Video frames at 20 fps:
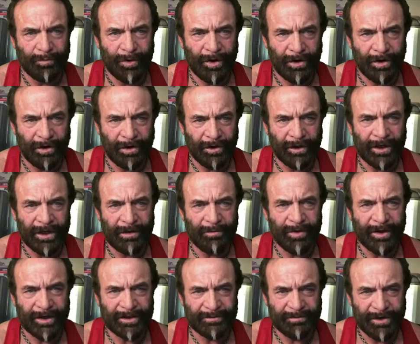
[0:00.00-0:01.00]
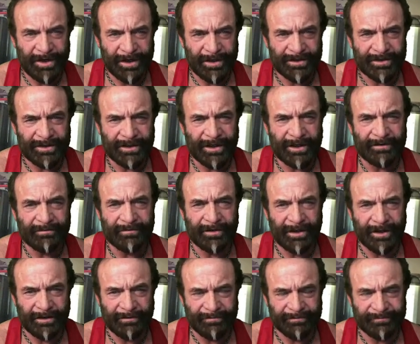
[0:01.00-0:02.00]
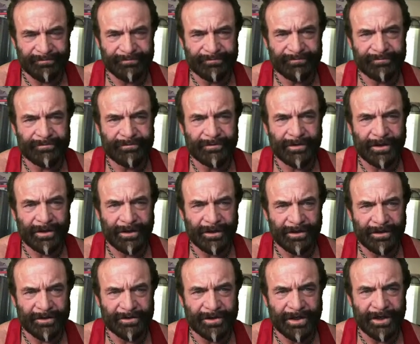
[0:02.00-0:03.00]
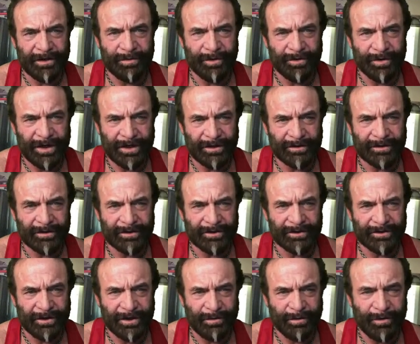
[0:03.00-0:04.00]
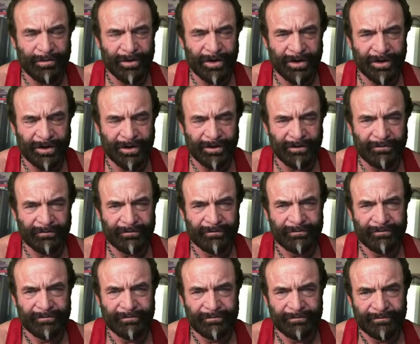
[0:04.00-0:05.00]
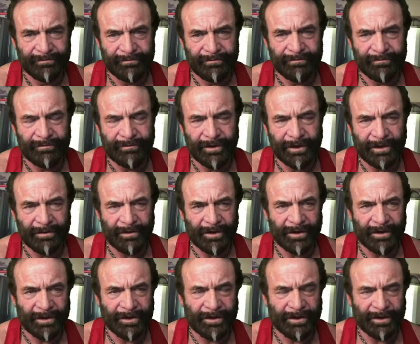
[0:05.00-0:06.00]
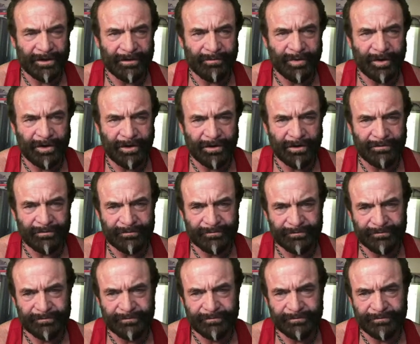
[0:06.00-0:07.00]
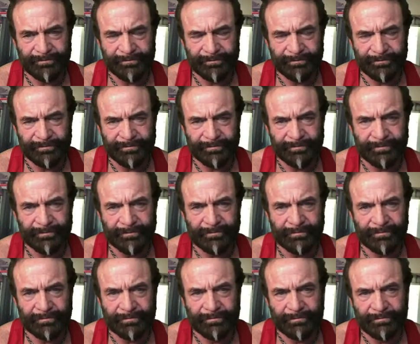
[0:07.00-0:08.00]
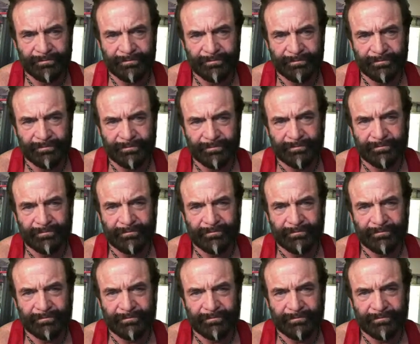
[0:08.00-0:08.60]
so there's a lot of knowledge out there. Yeah. And then there's Abu out there too, Abu American. Yeah. Yeah. Oh then, man, you know what was cool to meet in LA was Afi.